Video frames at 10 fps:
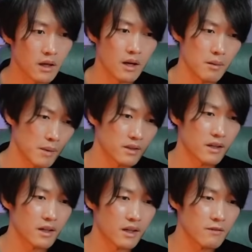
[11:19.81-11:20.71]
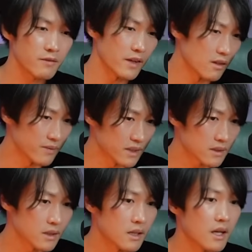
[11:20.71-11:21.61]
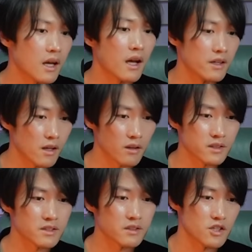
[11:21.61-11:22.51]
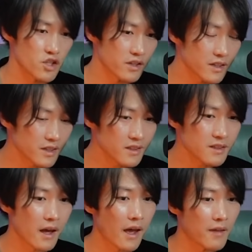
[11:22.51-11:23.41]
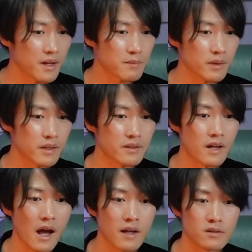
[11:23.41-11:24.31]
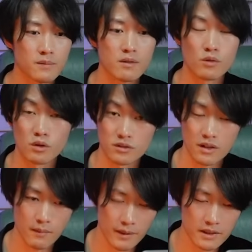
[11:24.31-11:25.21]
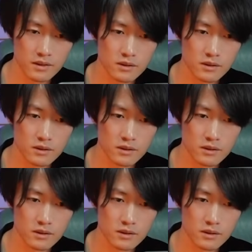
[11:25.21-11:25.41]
But if Ilver, Yarrow's descendants, end up in the hand of the world government,